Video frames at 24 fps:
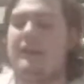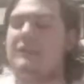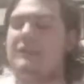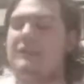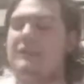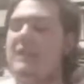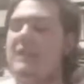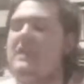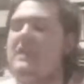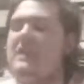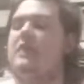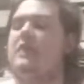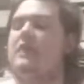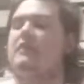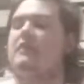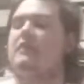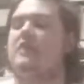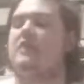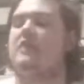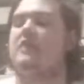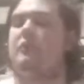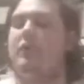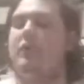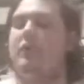the main character
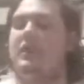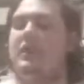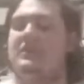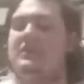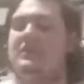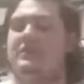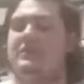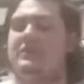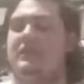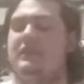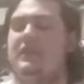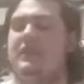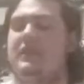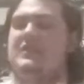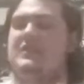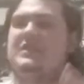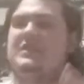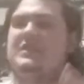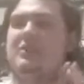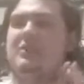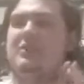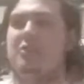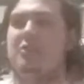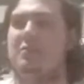I want is
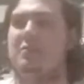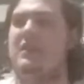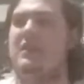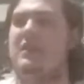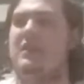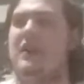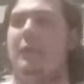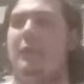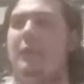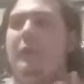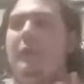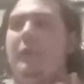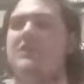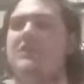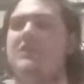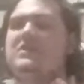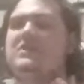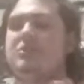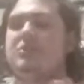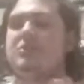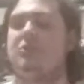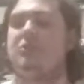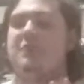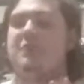Scorpion. I want
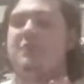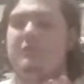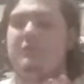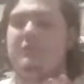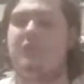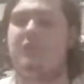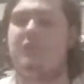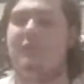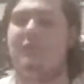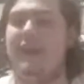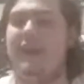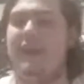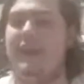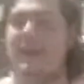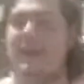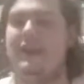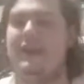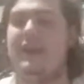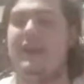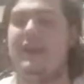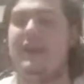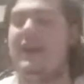Scorpion real bad.